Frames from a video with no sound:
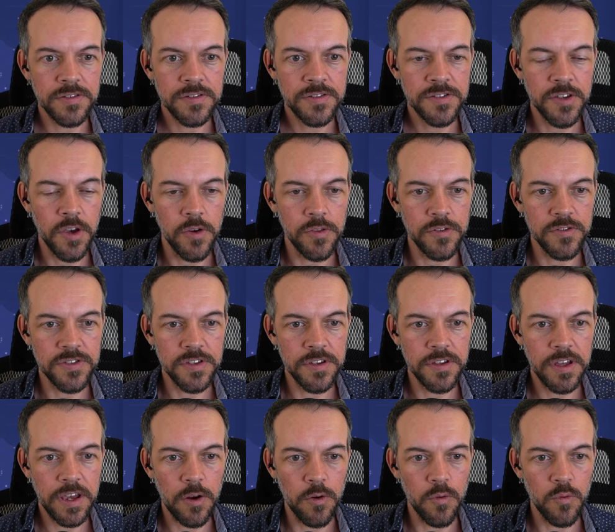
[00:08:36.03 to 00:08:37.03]
So there's
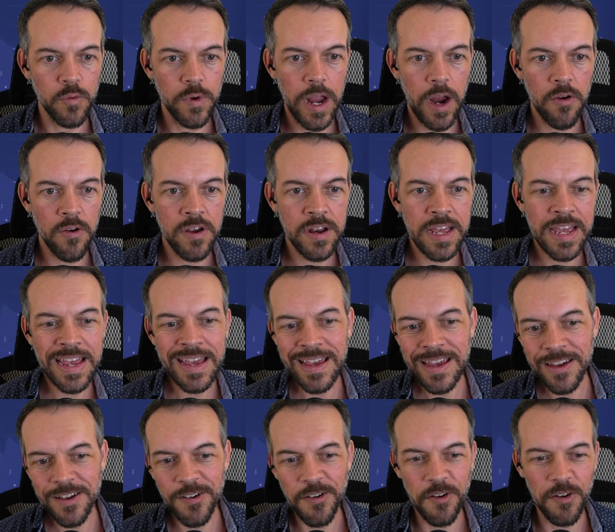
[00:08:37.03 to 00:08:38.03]
like a
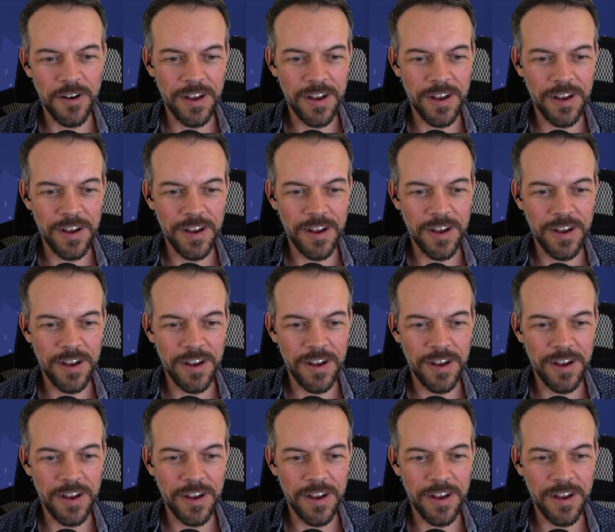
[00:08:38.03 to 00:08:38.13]
rarity.